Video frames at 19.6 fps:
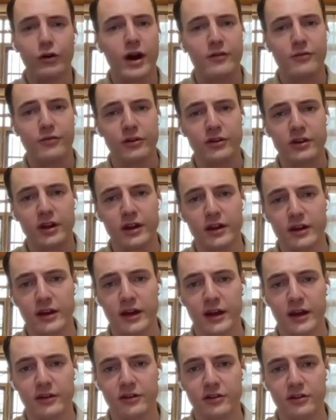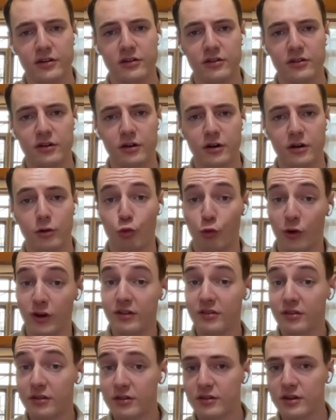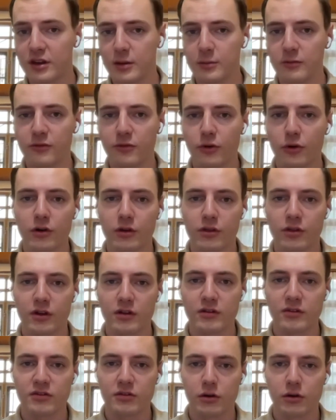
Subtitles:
have a dedicated risk team for this,